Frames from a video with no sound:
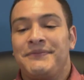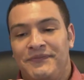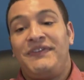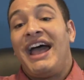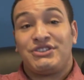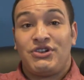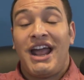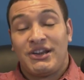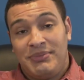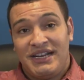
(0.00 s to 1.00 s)

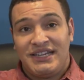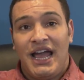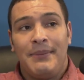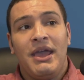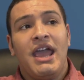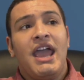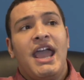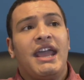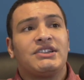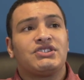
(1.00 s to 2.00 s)
fast-tracked big time.
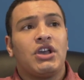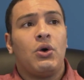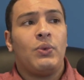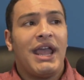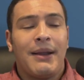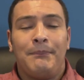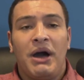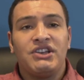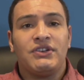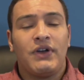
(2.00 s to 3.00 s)
And so we had a
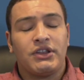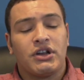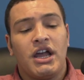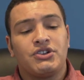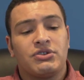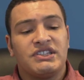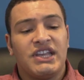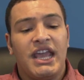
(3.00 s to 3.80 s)
bunch of other countries